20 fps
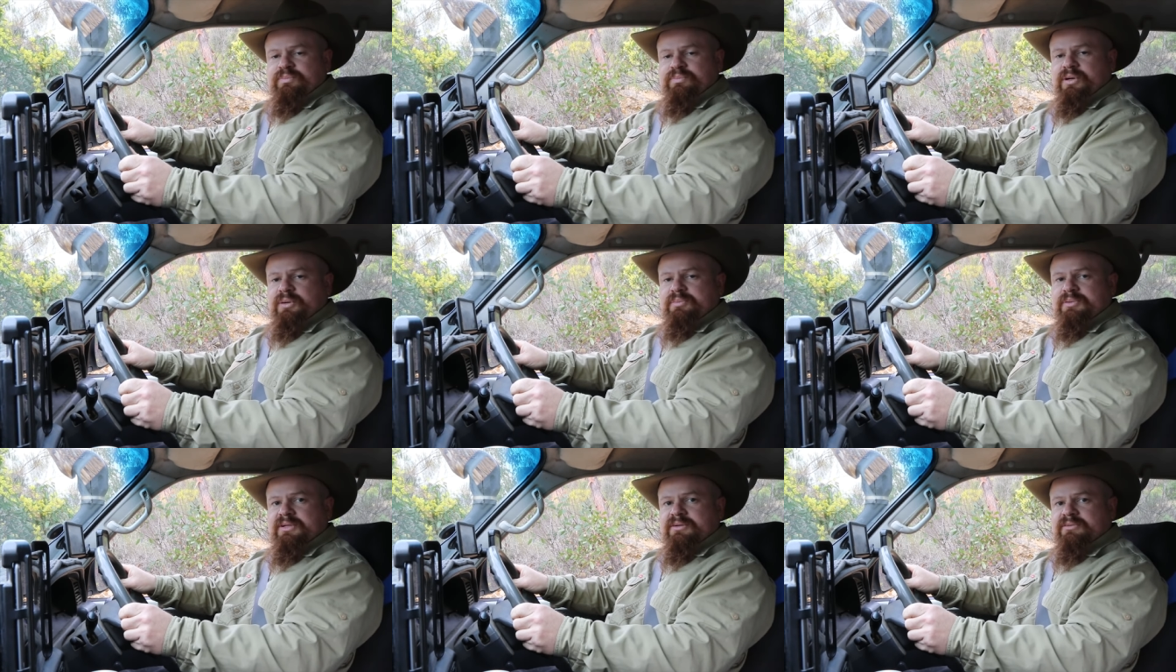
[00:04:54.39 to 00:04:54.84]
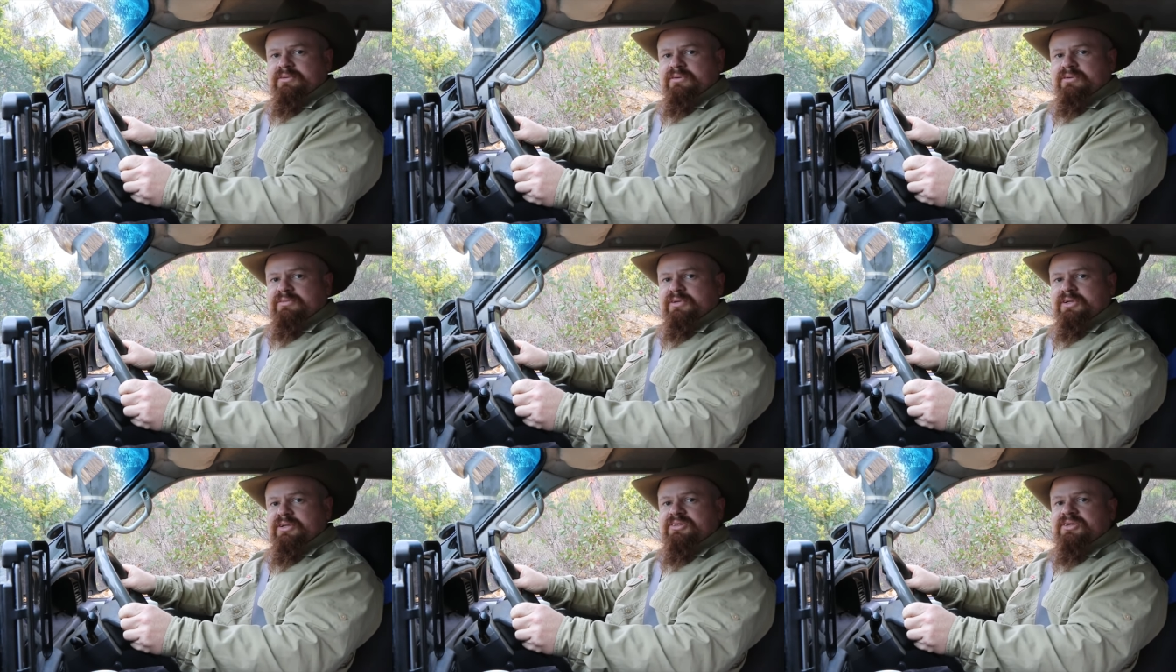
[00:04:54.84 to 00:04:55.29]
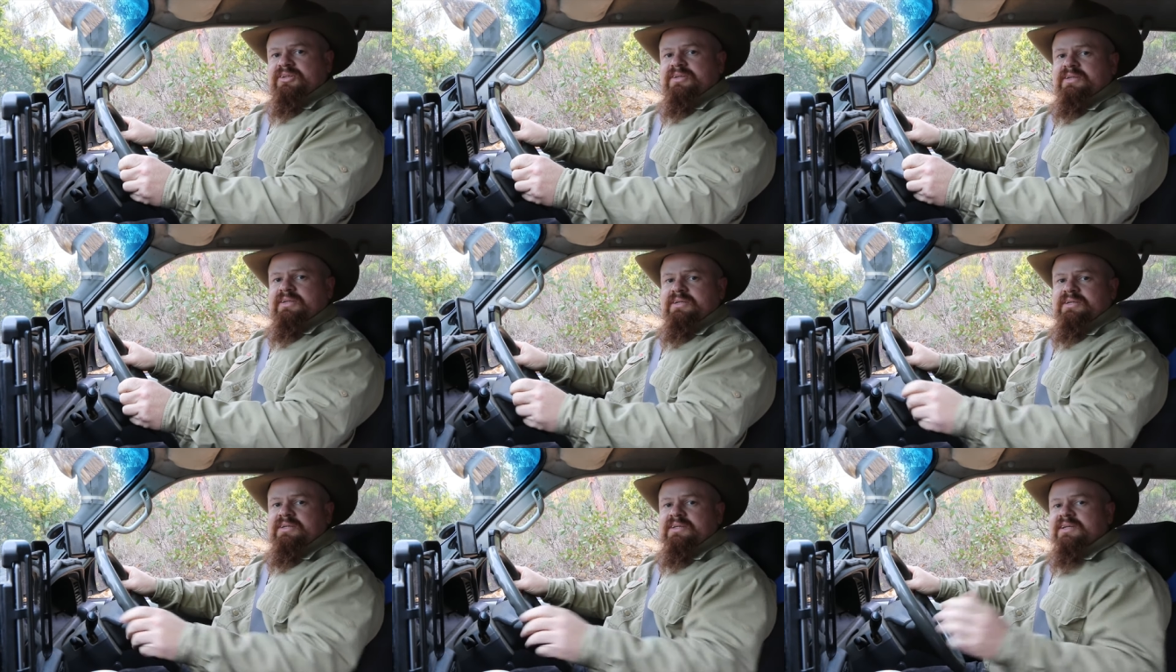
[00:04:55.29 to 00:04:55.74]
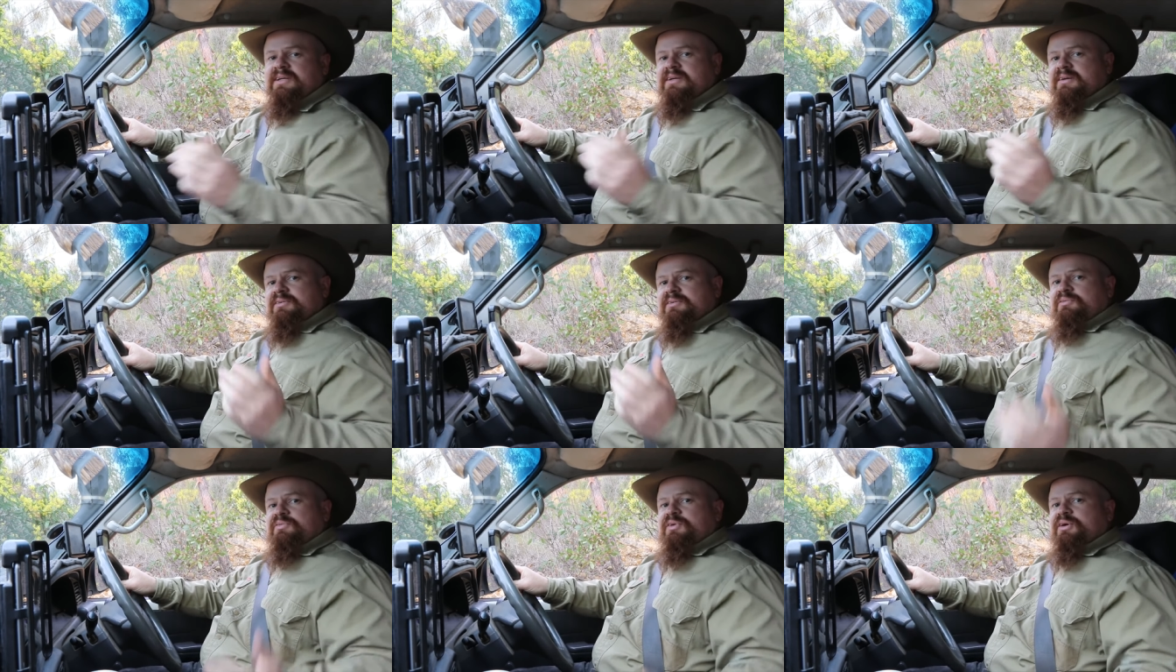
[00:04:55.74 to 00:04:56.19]
Pop it in reverse.
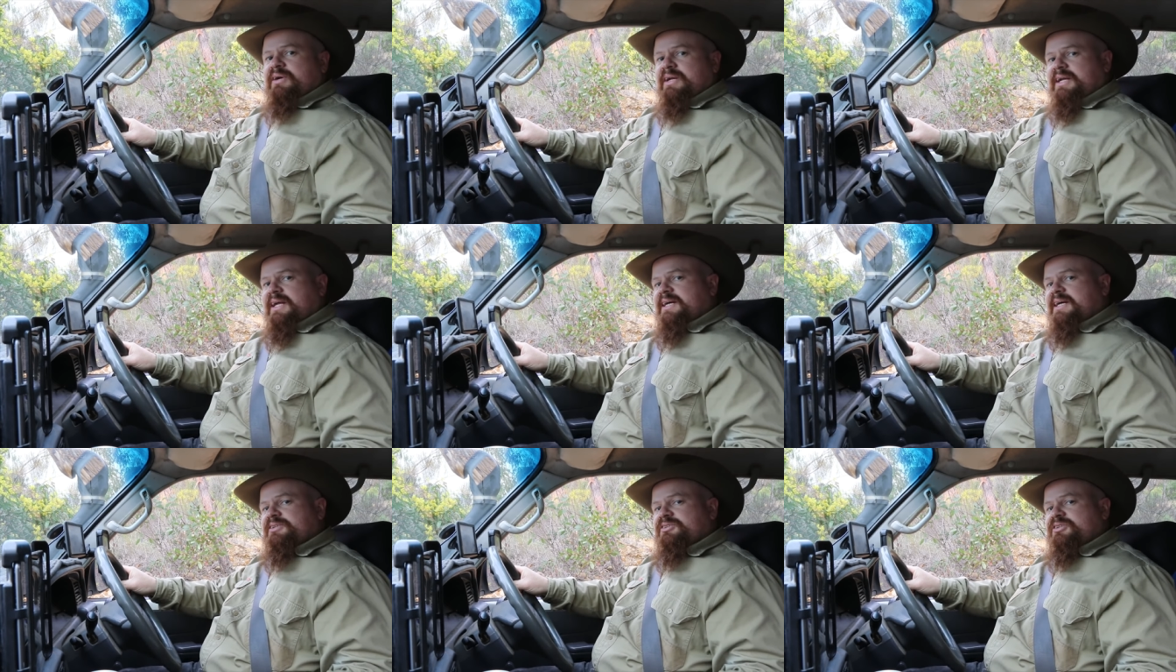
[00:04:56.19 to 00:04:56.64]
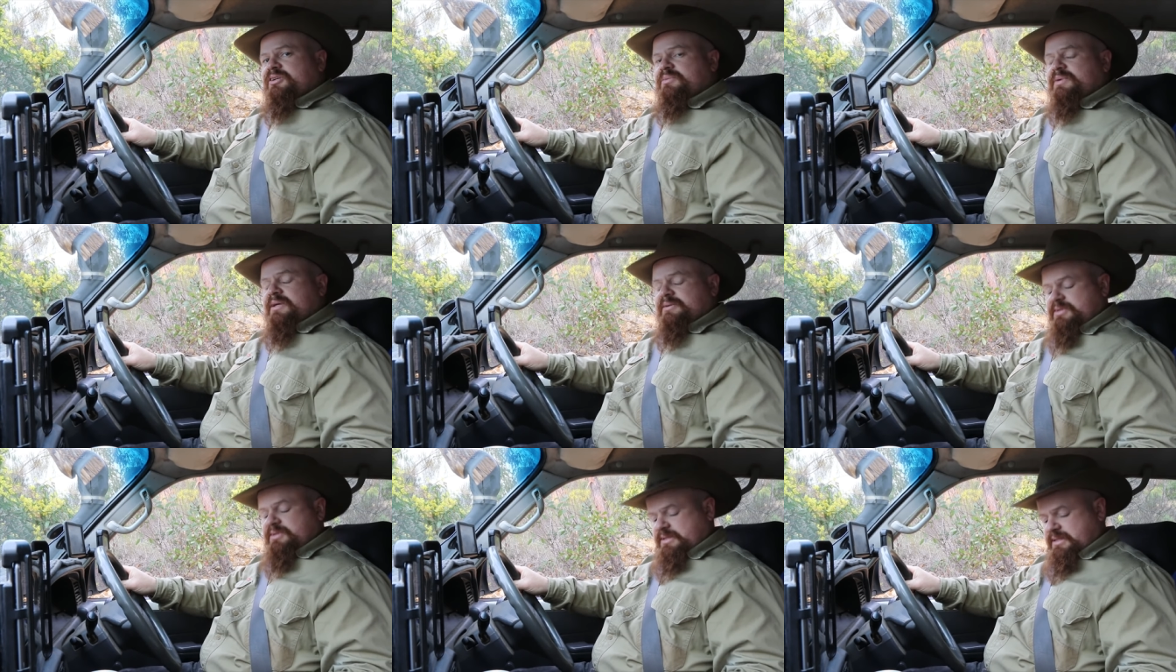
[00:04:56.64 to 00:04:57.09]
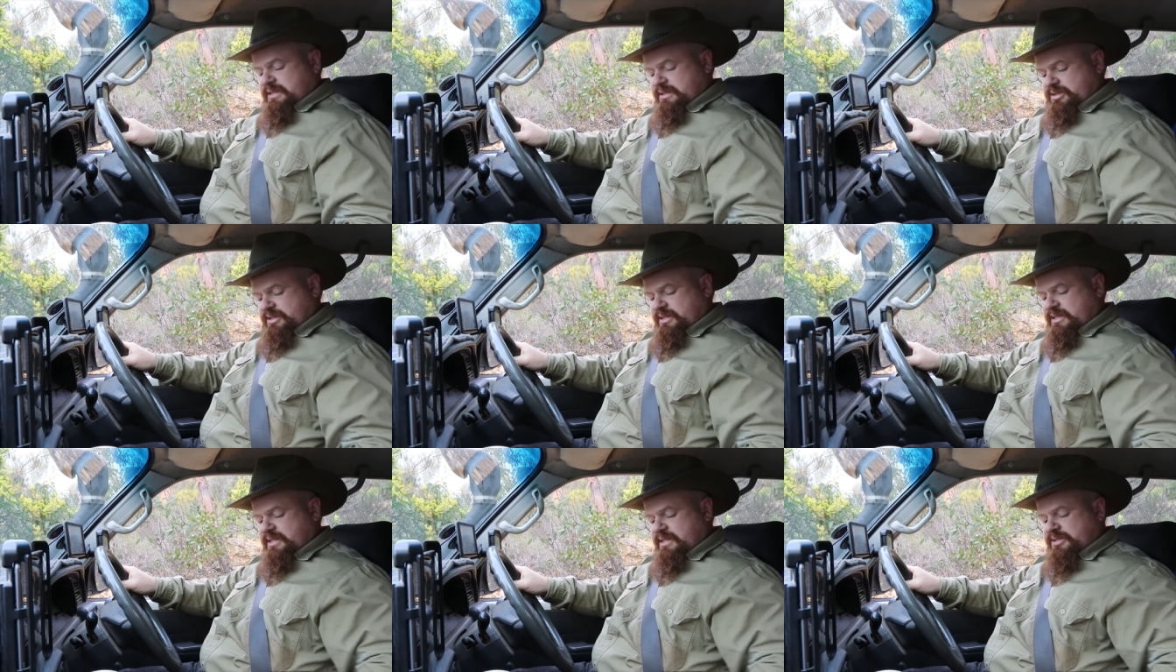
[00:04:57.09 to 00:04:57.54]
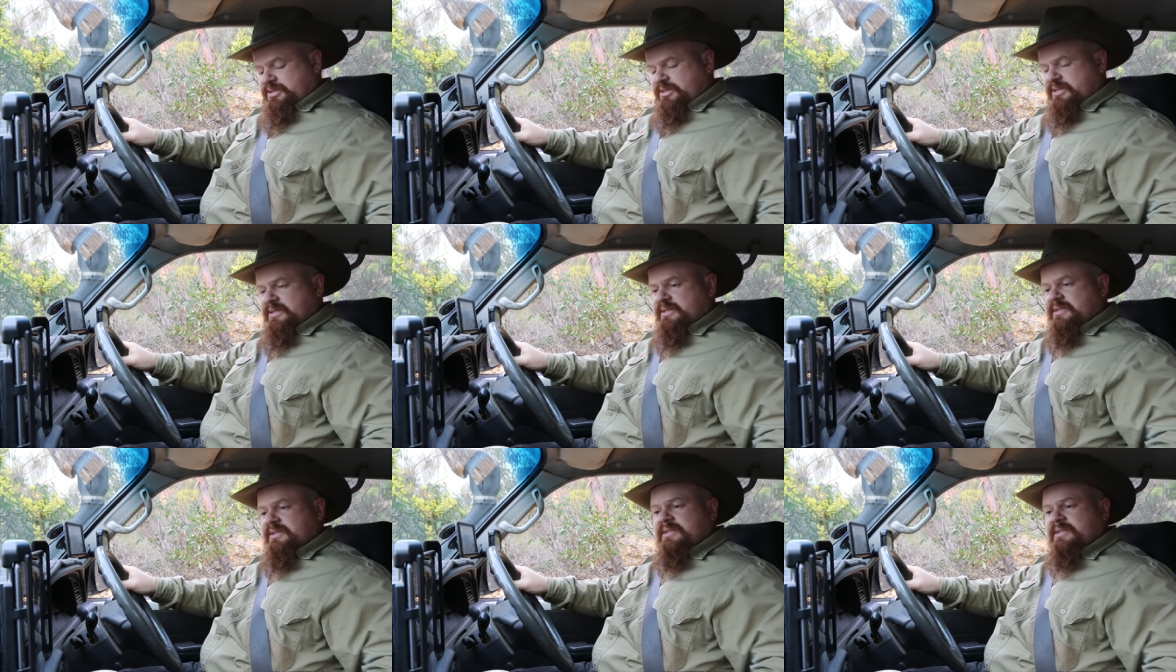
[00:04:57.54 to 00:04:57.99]
Very last time I have to touch the clutch.